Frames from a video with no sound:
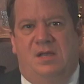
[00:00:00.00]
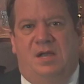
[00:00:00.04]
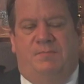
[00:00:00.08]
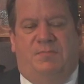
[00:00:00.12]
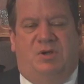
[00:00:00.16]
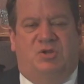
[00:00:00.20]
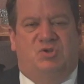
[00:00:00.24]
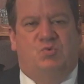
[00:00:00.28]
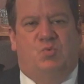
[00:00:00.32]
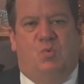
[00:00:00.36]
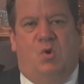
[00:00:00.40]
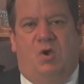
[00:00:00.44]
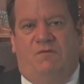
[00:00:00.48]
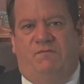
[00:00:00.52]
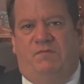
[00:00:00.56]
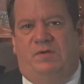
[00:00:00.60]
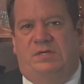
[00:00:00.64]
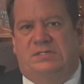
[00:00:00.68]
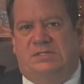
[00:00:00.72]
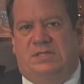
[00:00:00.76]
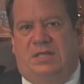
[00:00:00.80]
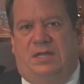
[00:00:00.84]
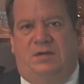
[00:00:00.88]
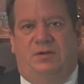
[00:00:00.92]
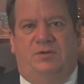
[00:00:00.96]
About twelve
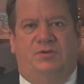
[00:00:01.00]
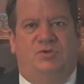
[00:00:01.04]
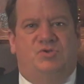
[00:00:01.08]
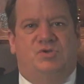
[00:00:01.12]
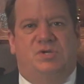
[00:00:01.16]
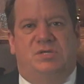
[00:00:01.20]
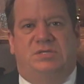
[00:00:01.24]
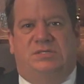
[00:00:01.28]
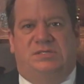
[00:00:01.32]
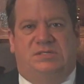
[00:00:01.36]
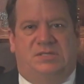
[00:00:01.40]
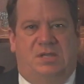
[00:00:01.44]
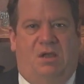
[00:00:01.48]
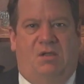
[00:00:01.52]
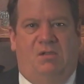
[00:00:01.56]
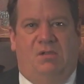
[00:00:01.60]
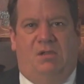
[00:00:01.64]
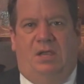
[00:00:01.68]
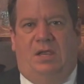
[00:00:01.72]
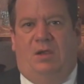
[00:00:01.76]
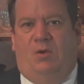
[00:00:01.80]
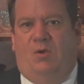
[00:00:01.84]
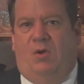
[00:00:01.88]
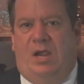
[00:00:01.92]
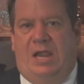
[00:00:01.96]
weeks later, you should
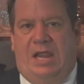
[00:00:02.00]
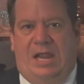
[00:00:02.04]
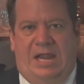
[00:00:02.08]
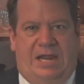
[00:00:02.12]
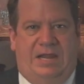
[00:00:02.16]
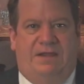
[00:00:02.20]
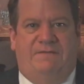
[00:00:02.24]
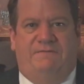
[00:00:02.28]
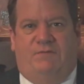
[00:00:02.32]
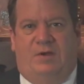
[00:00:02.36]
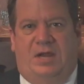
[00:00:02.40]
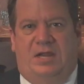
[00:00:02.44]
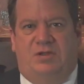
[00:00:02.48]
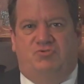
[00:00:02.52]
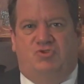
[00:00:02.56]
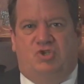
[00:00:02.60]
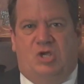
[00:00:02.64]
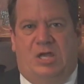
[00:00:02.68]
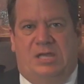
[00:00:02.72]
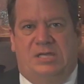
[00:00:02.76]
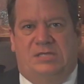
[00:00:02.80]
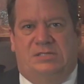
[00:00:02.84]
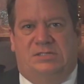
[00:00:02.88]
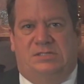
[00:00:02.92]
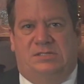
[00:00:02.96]
sell a
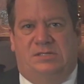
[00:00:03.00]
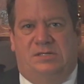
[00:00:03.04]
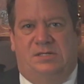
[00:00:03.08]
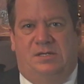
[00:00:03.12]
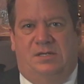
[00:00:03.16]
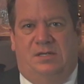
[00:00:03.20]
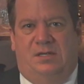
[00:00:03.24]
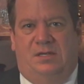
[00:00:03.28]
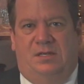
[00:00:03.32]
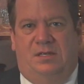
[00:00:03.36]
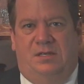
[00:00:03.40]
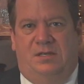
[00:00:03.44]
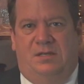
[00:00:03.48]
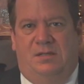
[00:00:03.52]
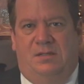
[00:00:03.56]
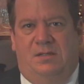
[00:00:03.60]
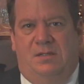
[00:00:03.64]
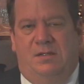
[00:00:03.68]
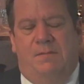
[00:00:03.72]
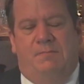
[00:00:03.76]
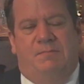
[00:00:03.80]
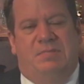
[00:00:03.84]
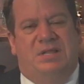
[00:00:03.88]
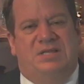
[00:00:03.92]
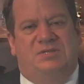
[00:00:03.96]
franchise.
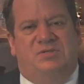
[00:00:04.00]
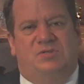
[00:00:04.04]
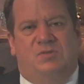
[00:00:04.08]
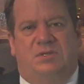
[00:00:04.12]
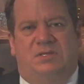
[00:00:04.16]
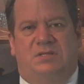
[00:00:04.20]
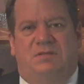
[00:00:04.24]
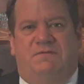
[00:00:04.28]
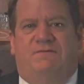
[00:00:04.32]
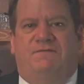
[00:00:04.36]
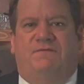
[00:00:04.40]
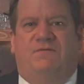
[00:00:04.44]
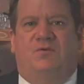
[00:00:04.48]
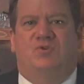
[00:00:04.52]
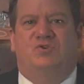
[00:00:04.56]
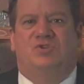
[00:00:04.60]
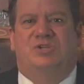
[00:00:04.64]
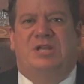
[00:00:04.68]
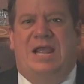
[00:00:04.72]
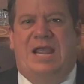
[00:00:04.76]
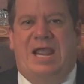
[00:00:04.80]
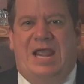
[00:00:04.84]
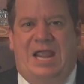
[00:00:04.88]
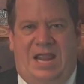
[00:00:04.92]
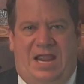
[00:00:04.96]
But that's only the first
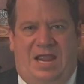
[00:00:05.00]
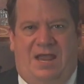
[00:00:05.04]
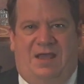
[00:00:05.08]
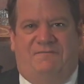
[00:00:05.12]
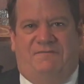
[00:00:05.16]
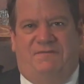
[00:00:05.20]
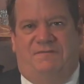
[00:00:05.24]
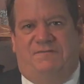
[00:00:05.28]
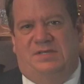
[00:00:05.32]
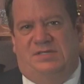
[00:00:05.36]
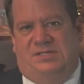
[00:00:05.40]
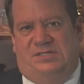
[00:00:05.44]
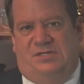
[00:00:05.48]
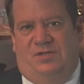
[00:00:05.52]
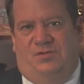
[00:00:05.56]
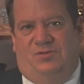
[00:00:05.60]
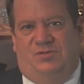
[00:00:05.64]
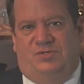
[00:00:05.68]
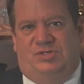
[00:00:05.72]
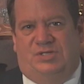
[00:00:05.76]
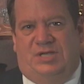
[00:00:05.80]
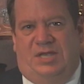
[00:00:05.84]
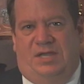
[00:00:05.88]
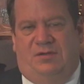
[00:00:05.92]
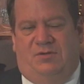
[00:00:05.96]
half of the
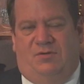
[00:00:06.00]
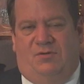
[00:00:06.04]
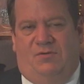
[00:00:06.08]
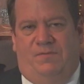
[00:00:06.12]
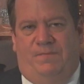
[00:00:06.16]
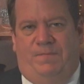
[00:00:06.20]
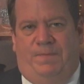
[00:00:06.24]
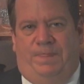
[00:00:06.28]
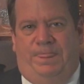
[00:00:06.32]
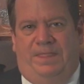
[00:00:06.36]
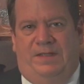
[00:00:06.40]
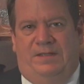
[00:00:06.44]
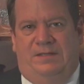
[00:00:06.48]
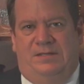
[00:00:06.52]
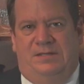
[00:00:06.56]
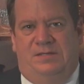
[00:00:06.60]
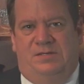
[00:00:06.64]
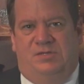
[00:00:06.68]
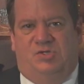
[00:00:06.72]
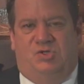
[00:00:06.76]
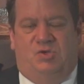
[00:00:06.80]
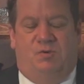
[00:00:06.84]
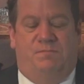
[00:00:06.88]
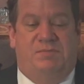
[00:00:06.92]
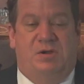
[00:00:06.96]
sales cycle.
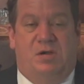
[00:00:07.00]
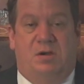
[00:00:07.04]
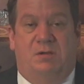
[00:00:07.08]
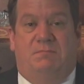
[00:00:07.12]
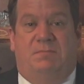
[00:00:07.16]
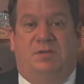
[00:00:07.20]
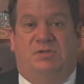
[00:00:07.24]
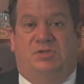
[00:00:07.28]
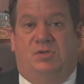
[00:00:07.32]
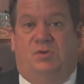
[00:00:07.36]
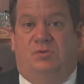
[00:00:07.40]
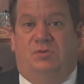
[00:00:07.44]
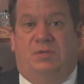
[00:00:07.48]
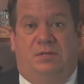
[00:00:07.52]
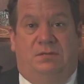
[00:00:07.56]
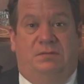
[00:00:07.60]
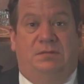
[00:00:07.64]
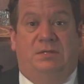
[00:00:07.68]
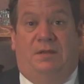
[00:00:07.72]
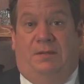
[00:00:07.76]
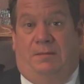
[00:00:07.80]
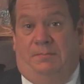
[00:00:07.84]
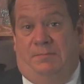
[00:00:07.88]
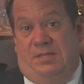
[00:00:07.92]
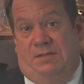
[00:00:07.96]
So, bear in, so the,
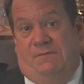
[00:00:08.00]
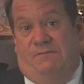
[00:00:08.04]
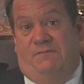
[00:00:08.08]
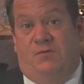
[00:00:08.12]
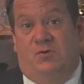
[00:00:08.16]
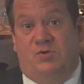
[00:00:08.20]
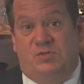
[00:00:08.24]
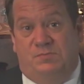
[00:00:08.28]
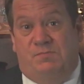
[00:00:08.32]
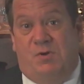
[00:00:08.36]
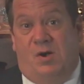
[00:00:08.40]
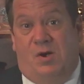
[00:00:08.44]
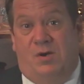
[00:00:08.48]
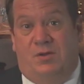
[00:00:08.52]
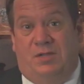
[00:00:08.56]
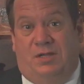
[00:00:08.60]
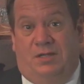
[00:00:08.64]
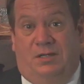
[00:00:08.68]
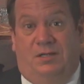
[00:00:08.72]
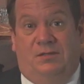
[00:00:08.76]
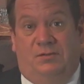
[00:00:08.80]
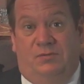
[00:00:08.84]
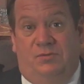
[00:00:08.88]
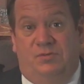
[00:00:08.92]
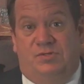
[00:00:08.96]
the I mean, the first part of the
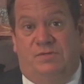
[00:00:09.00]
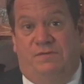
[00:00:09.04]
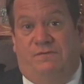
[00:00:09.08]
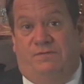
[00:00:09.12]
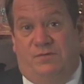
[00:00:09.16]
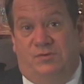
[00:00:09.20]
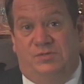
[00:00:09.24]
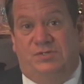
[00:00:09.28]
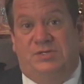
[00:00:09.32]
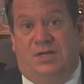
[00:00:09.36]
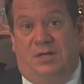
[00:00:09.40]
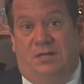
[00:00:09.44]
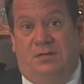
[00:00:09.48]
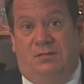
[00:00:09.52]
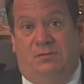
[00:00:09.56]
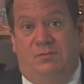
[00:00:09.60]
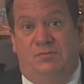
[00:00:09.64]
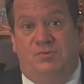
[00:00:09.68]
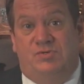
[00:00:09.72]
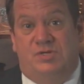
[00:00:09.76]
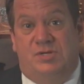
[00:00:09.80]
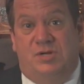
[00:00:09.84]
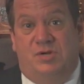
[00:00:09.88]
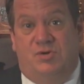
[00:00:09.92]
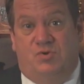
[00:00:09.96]
conclusion, the first
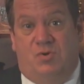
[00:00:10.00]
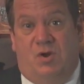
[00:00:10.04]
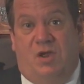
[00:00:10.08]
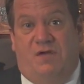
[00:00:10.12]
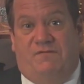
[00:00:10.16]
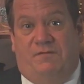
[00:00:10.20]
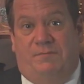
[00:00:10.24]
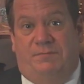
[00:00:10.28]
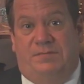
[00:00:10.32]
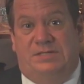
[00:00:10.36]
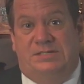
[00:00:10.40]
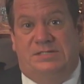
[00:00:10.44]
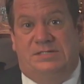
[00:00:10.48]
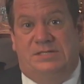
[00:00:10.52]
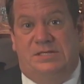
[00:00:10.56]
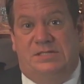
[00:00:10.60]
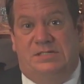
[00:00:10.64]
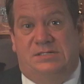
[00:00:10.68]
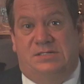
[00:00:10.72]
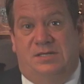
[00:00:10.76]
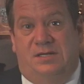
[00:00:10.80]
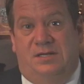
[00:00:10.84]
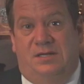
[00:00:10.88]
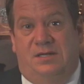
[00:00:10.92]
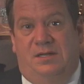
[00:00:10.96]
conclusion to draw from this
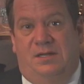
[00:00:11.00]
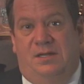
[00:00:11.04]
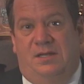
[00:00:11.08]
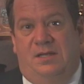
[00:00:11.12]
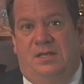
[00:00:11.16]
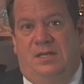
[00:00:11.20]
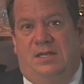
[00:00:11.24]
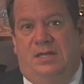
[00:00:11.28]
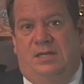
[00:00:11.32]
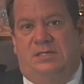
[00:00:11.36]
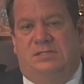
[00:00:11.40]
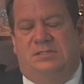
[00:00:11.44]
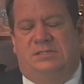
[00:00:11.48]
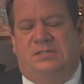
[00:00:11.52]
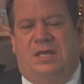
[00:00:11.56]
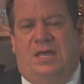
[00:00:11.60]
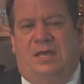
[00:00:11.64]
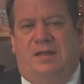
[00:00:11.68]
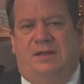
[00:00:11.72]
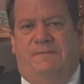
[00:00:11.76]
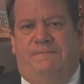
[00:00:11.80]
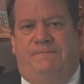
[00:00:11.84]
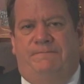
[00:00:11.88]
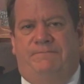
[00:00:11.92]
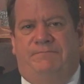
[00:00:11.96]
is, is that